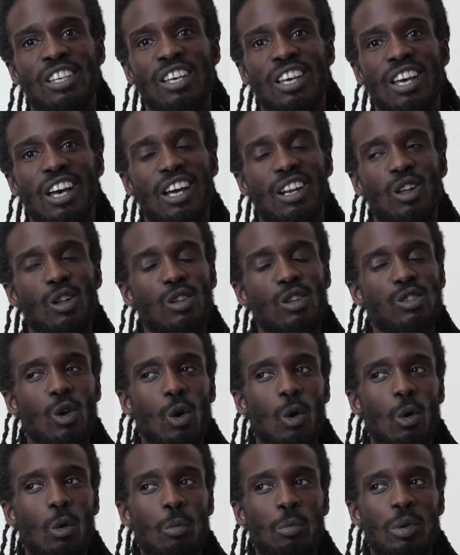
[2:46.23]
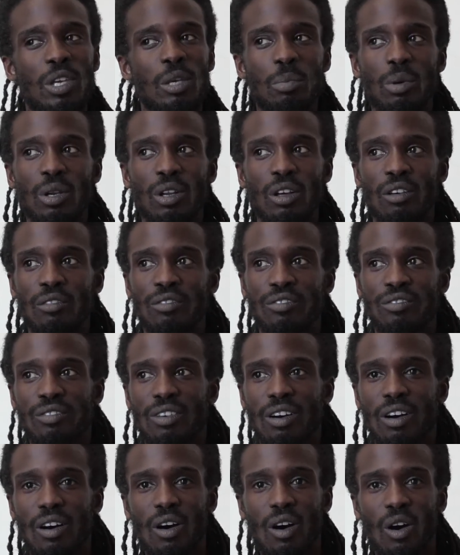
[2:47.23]
and also people of
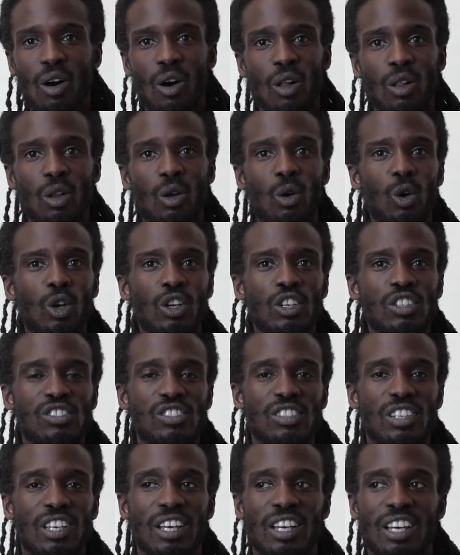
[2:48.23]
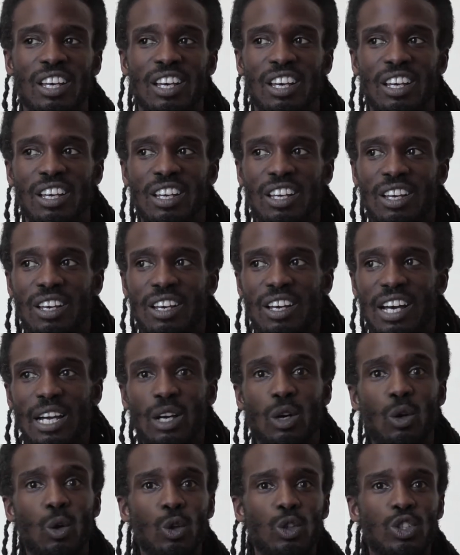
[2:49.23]
all colours and
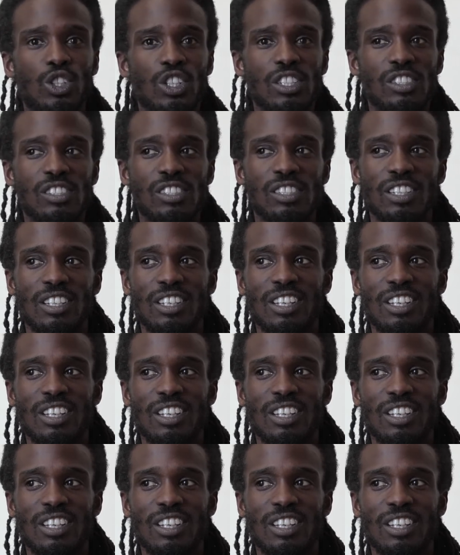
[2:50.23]
cultures,